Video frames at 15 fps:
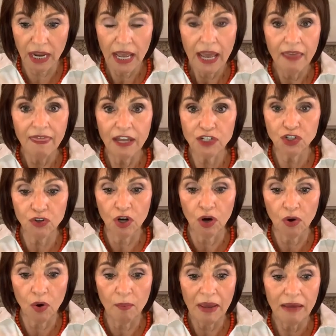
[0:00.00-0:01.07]
that you don't
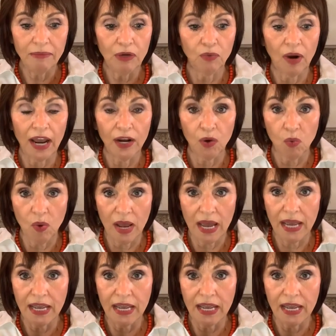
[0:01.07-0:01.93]
obey me right away,